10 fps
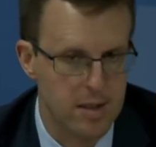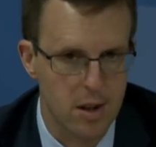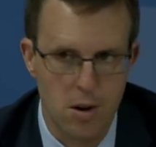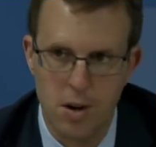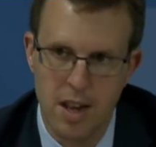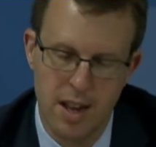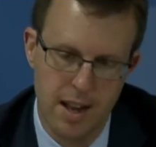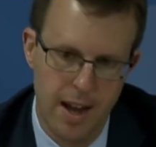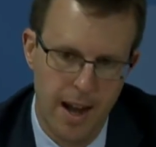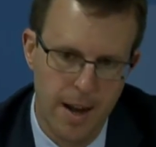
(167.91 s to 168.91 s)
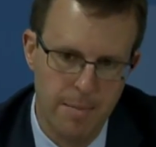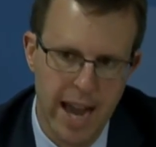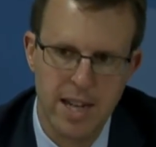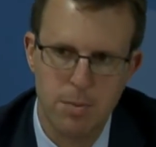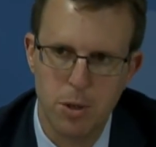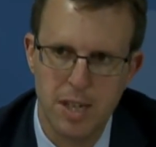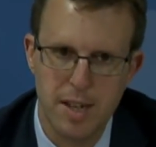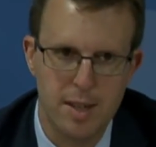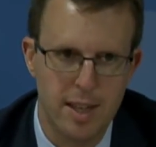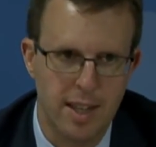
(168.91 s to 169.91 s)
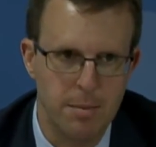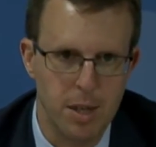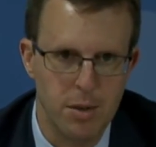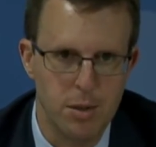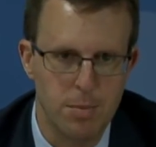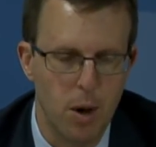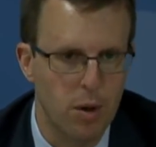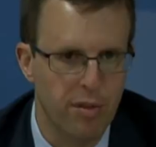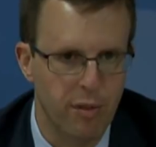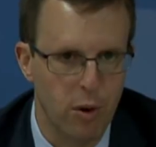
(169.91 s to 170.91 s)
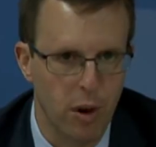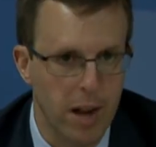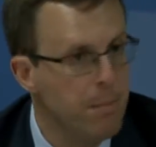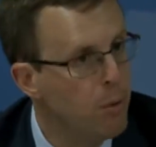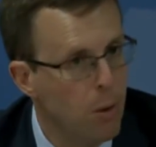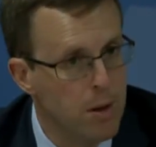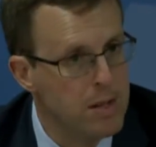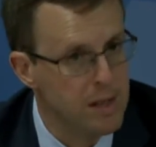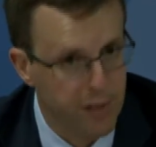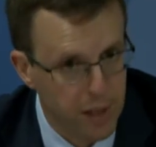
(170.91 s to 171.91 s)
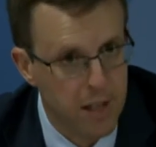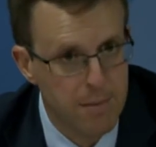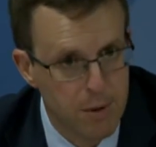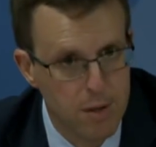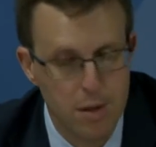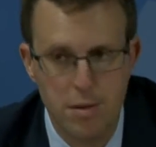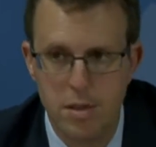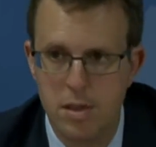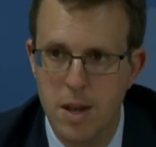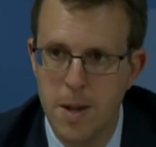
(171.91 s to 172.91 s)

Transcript: So um, expertise that can be used both for important civilian pursuits,